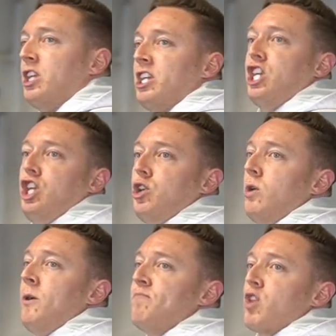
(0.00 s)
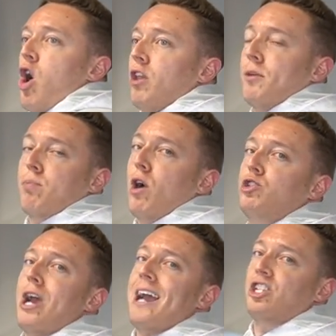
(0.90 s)
gonna cue all the
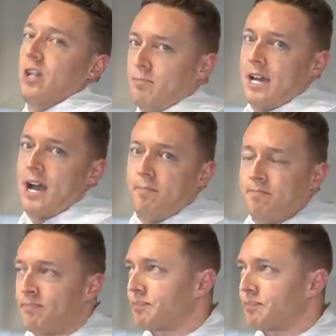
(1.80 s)
protraction up top.